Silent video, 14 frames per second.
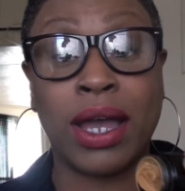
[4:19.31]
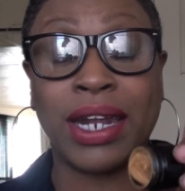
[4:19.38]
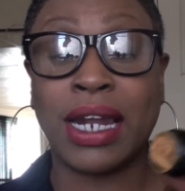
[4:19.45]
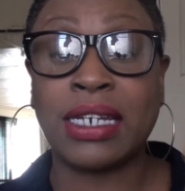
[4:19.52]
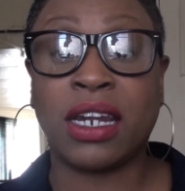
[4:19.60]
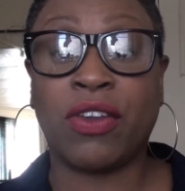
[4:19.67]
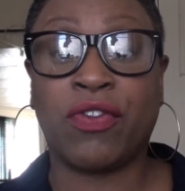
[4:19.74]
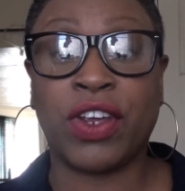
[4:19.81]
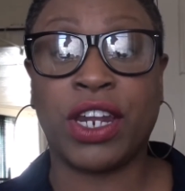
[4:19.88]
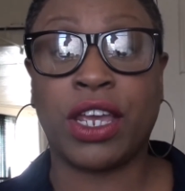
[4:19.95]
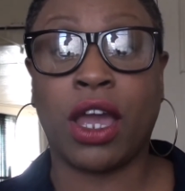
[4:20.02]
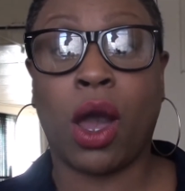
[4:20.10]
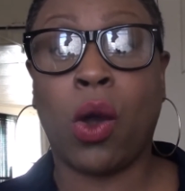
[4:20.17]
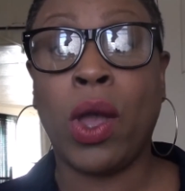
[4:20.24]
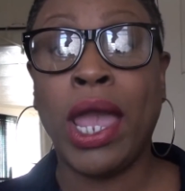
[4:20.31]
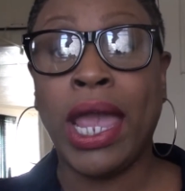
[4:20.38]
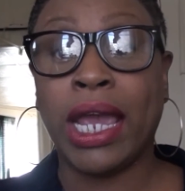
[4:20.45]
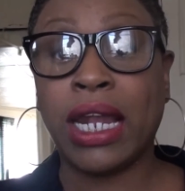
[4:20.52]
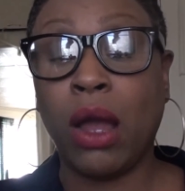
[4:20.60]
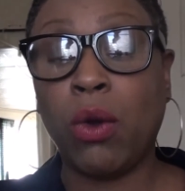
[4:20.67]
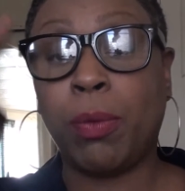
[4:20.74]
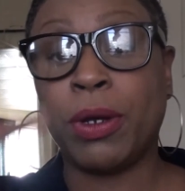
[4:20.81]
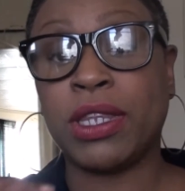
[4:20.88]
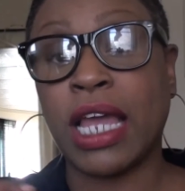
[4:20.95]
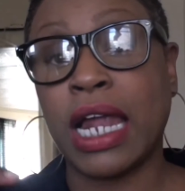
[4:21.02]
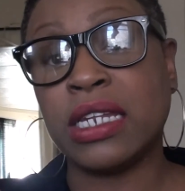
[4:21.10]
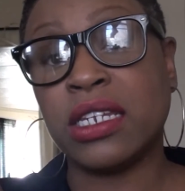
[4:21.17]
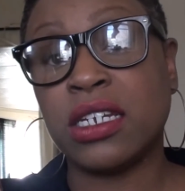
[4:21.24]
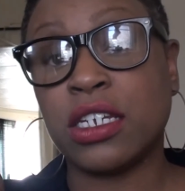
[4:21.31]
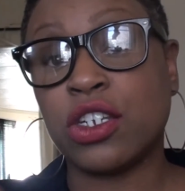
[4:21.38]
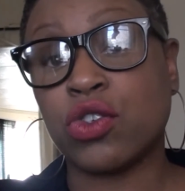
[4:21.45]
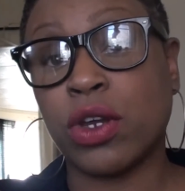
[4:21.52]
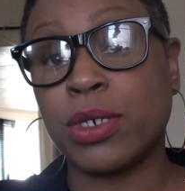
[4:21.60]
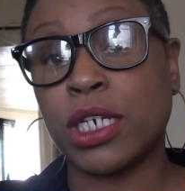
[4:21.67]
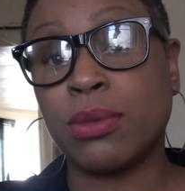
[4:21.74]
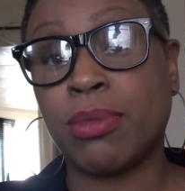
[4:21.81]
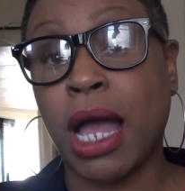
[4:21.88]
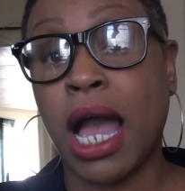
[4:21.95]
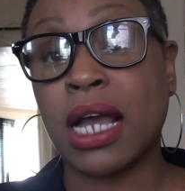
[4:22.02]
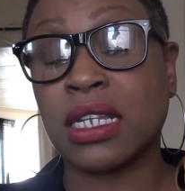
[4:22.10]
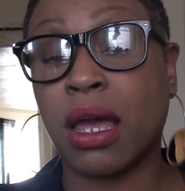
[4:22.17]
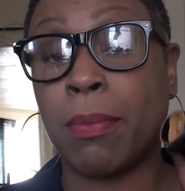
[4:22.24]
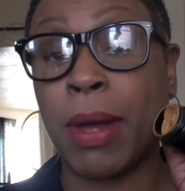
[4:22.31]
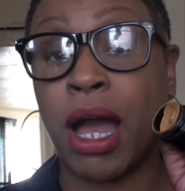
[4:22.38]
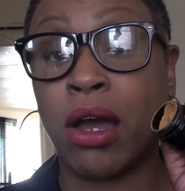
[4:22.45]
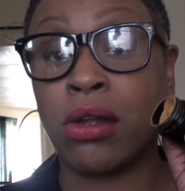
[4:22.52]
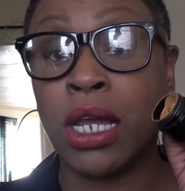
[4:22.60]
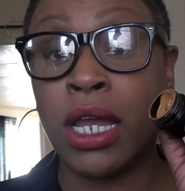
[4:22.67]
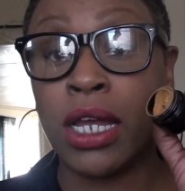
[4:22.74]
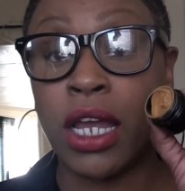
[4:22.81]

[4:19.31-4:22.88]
And I did a video, and I will put that in the description box about